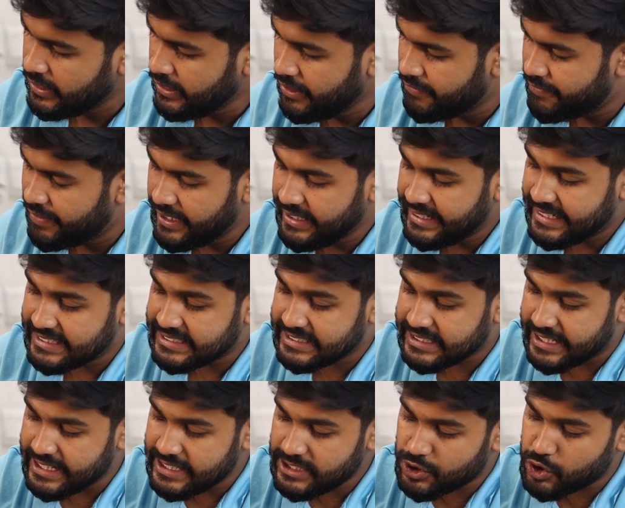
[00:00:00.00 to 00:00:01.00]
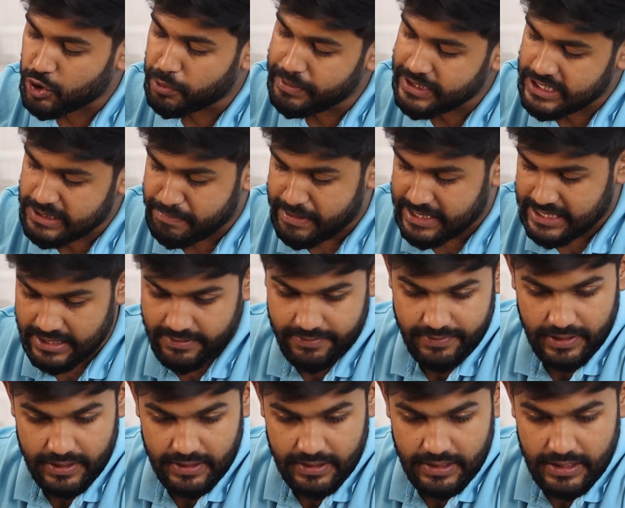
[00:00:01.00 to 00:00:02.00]
given test case to be
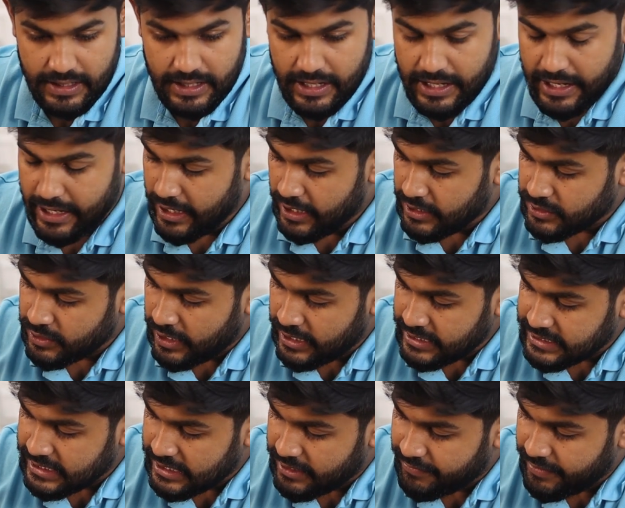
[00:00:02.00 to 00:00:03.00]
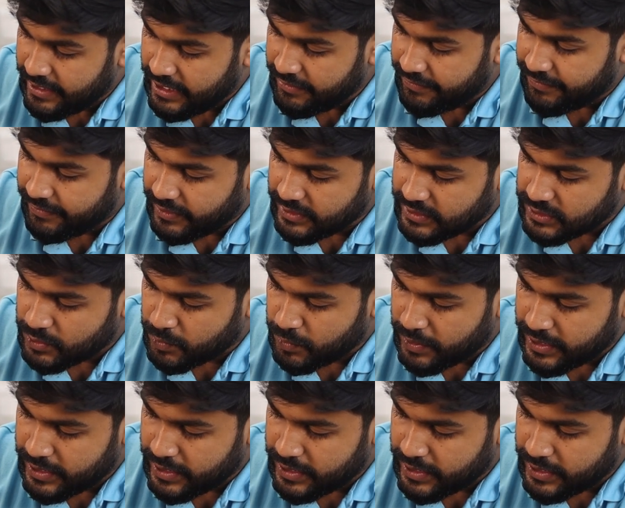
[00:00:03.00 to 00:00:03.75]
specific. So let's say the very first